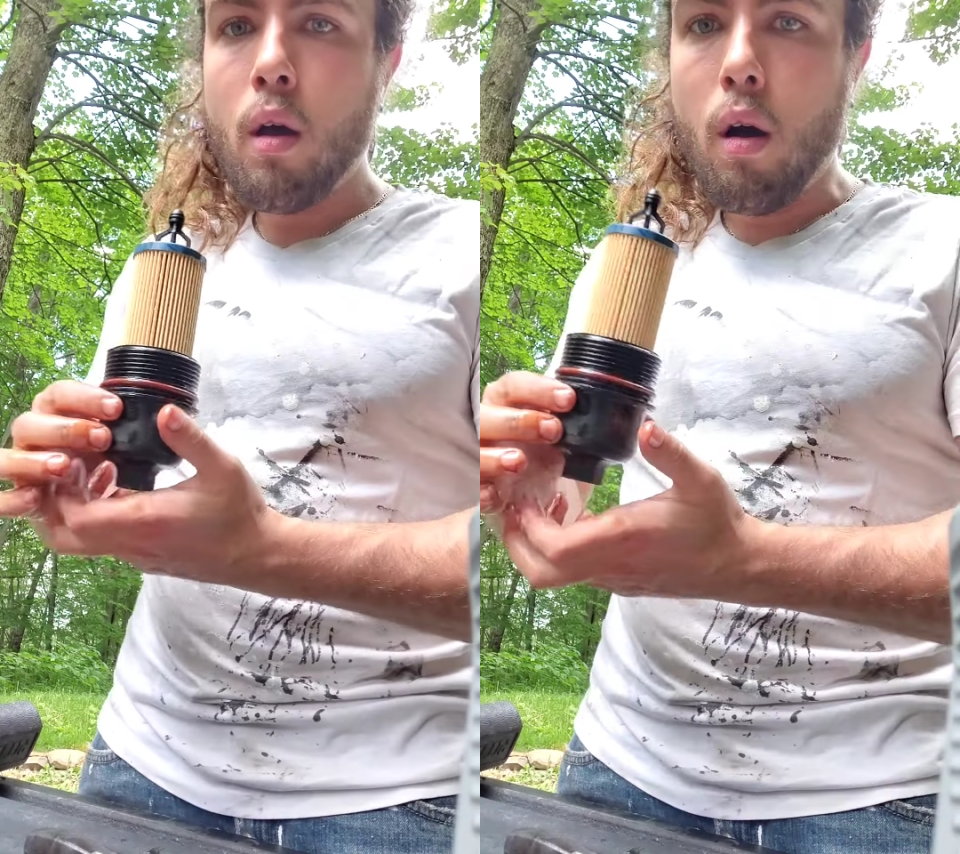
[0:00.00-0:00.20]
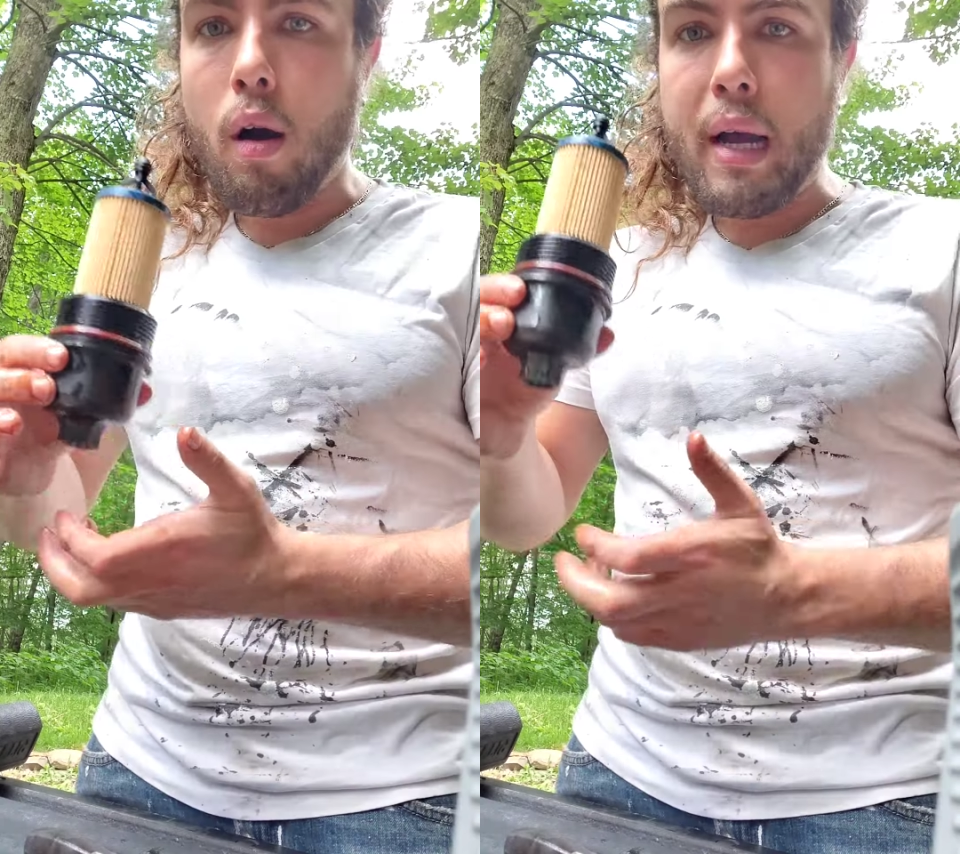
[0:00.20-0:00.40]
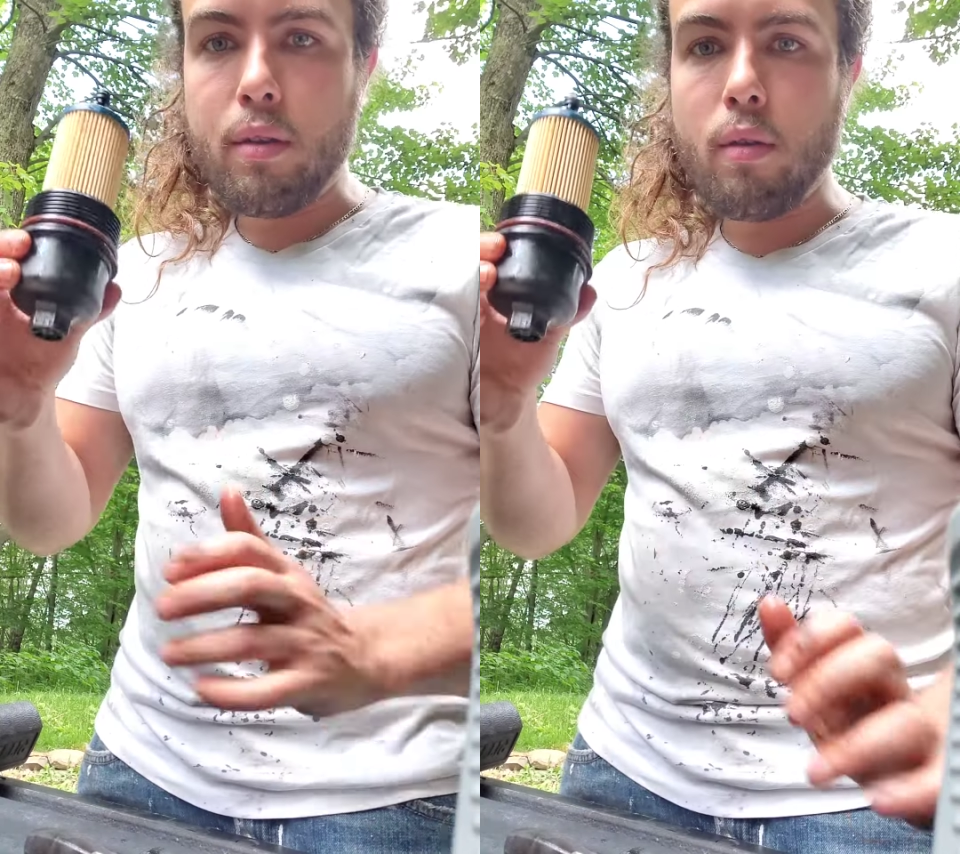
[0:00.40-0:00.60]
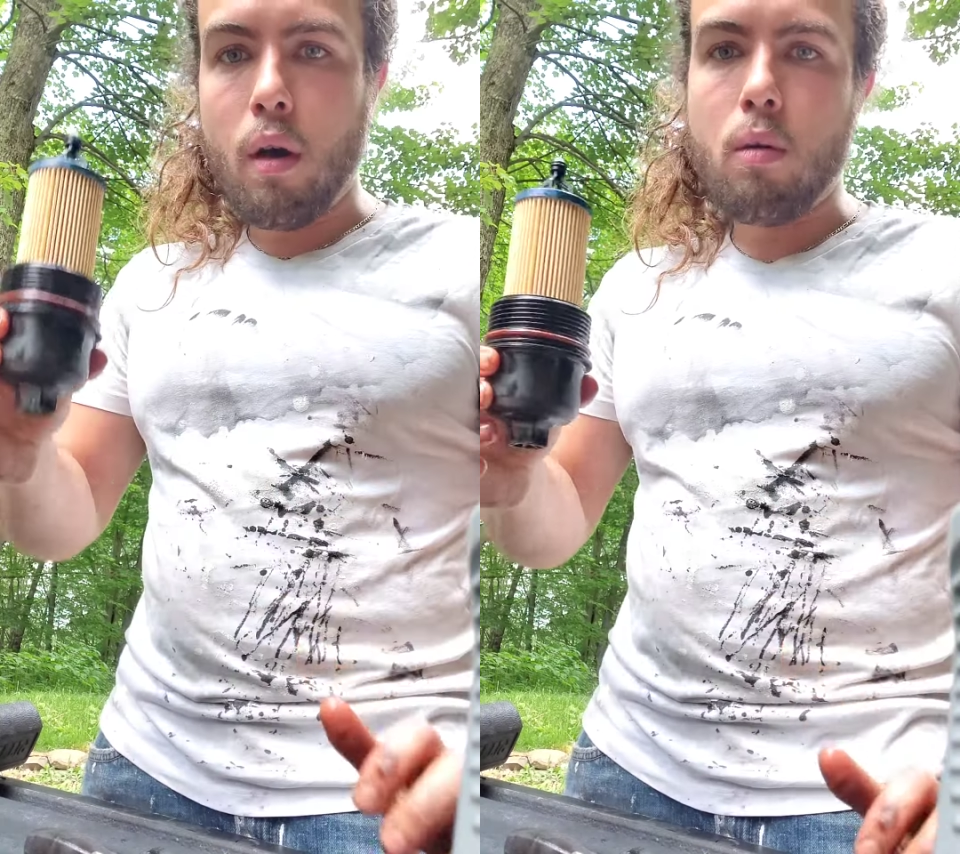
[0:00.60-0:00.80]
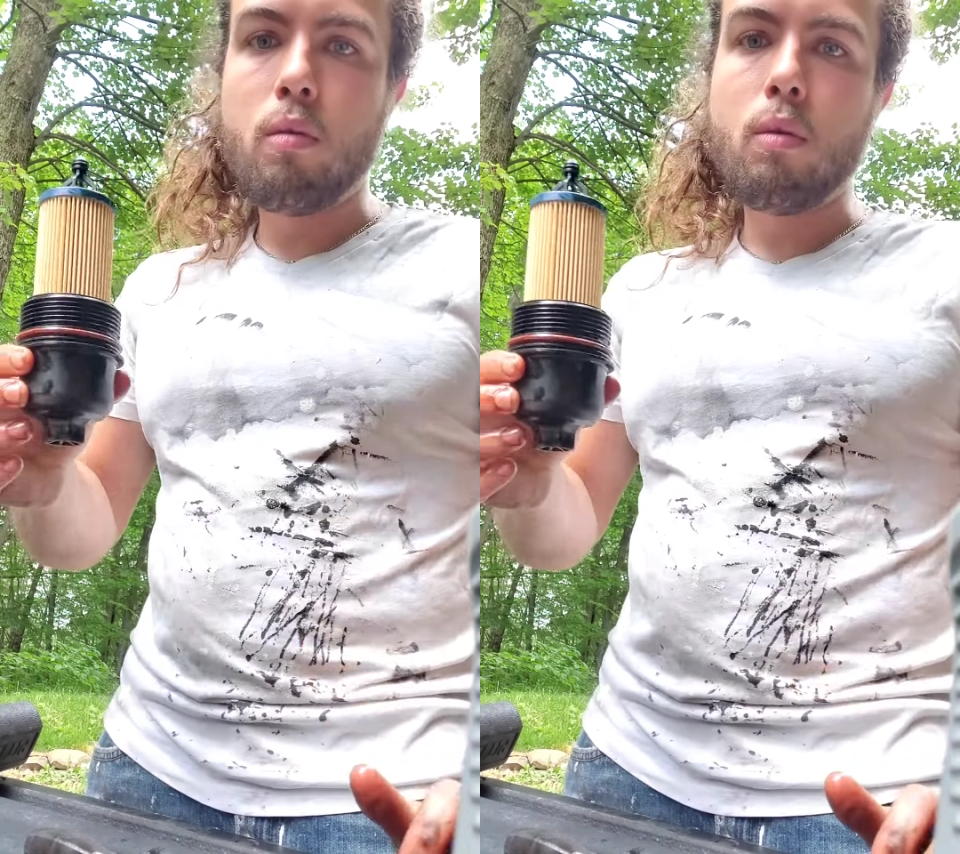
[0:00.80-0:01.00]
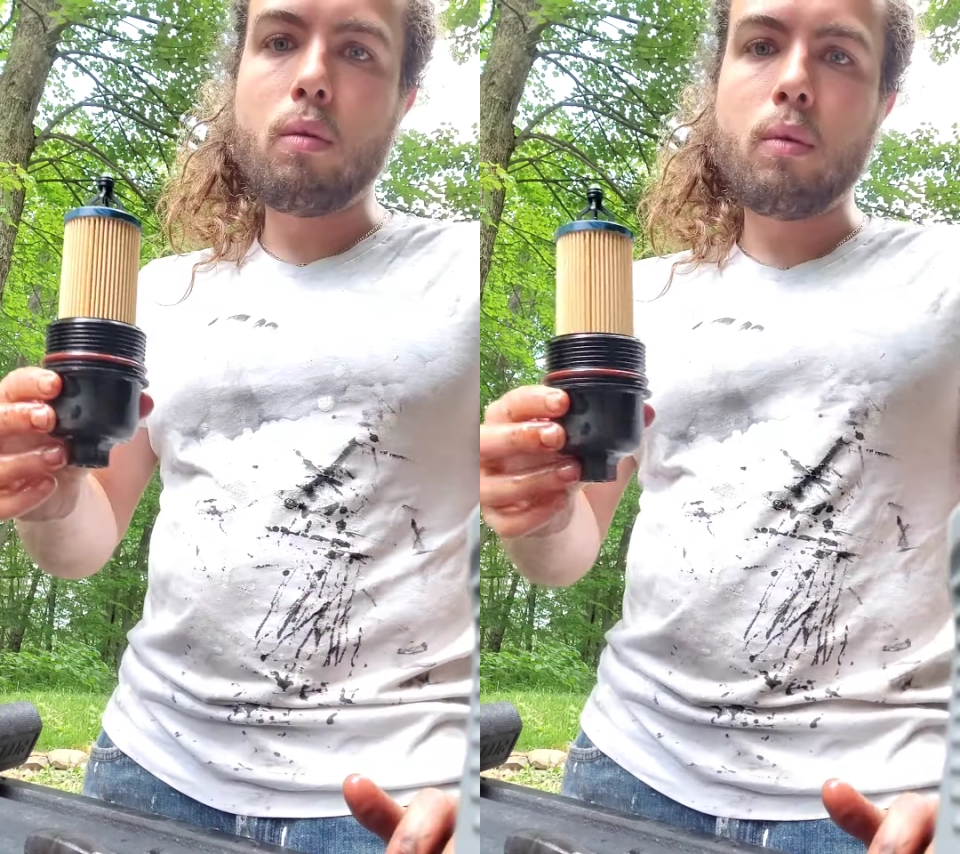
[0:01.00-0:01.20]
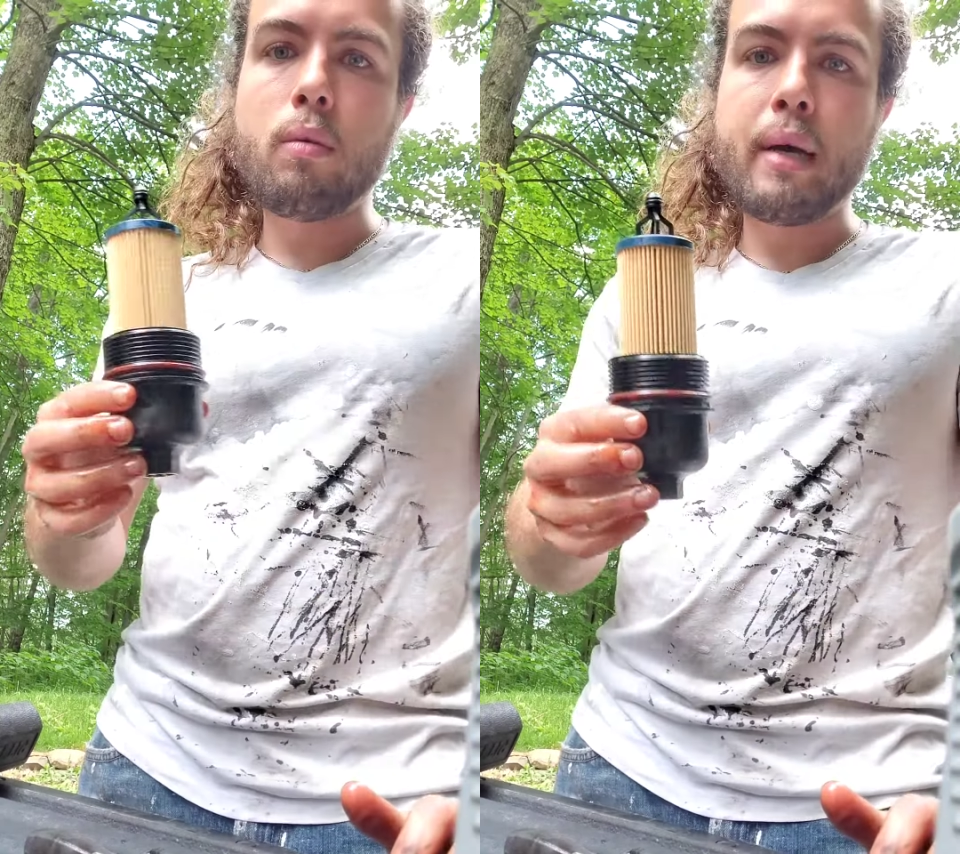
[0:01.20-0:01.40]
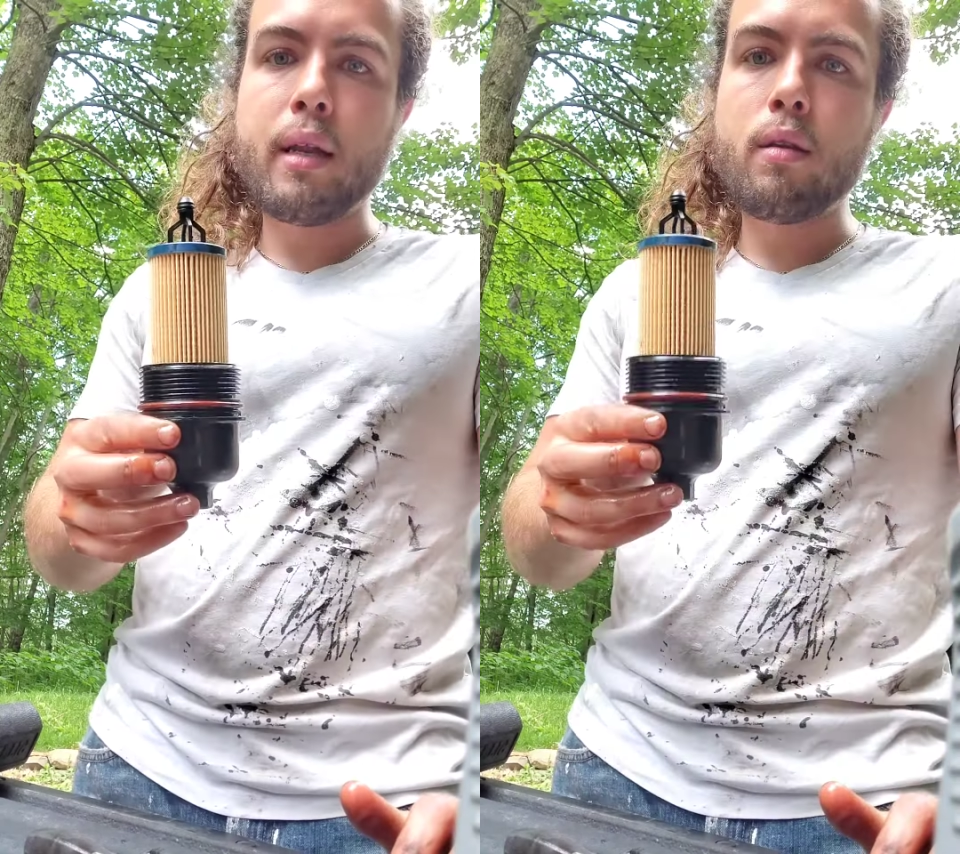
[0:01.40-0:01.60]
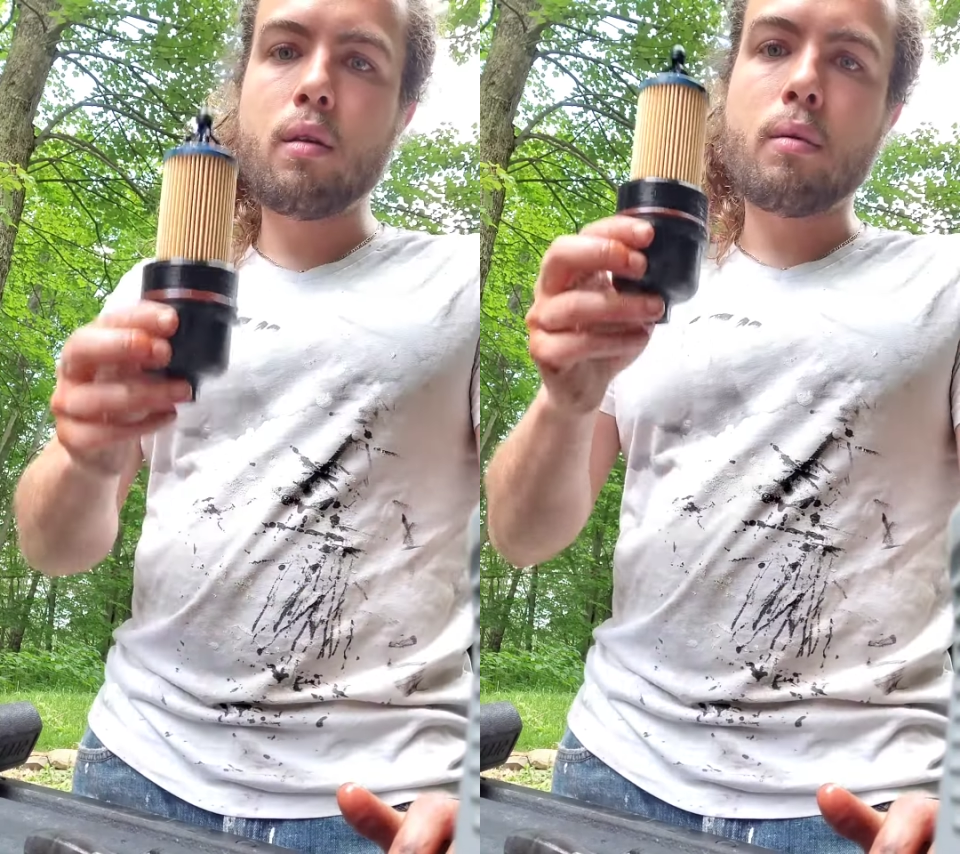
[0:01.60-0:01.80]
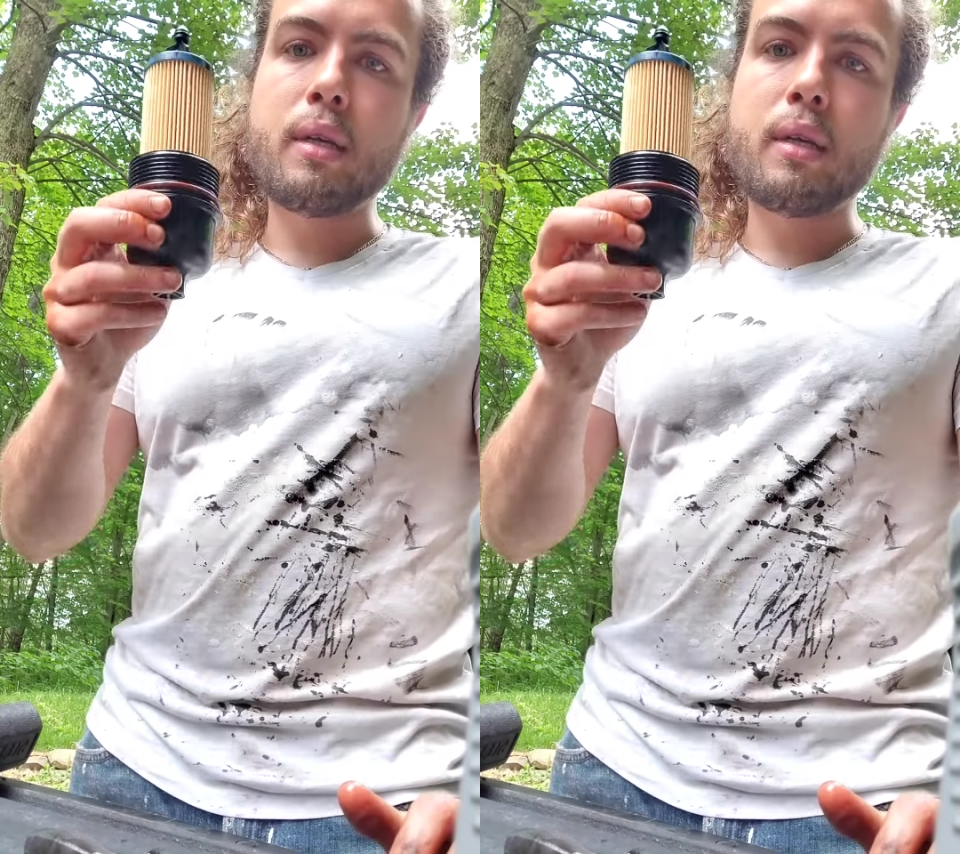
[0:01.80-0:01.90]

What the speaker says: All right, so what am I going to do?